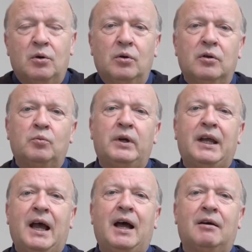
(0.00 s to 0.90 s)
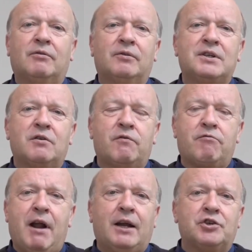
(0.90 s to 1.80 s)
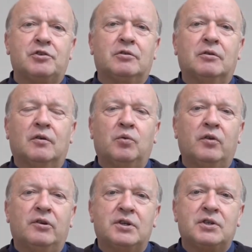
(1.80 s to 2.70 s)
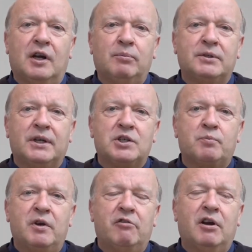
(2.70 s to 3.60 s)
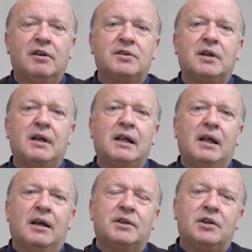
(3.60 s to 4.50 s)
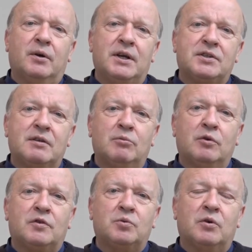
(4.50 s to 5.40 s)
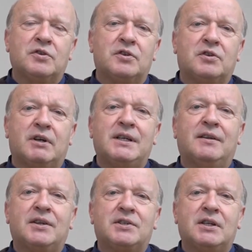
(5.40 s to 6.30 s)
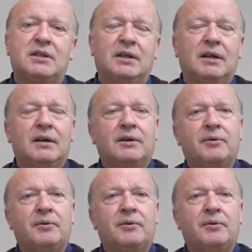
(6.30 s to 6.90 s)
all that we have is a fraction of what the disciples experienced. And so as they move towards the city,